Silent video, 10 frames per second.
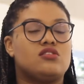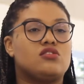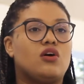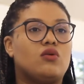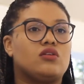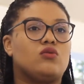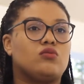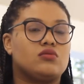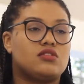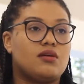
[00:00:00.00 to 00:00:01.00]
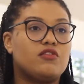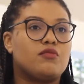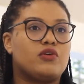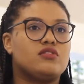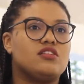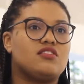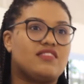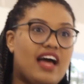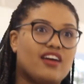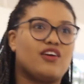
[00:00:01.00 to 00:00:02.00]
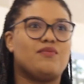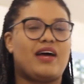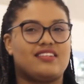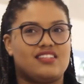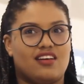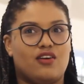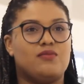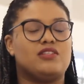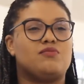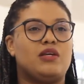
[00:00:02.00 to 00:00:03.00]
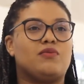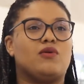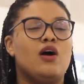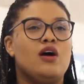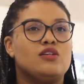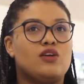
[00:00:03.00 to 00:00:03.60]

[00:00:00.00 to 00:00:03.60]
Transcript: and sold, and some of the proceeds of that go back to the homeless people.